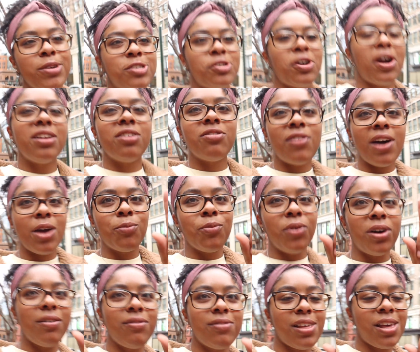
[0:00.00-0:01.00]
We tried to find
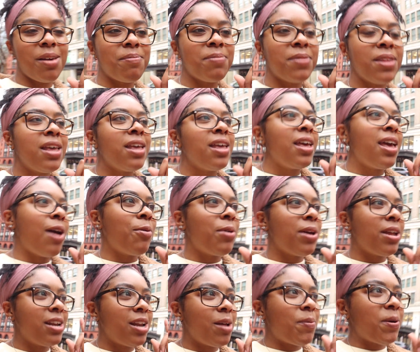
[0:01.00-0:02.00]
one of them, and we
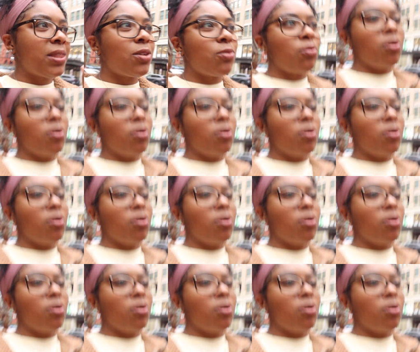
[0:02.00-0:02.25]
ended up at the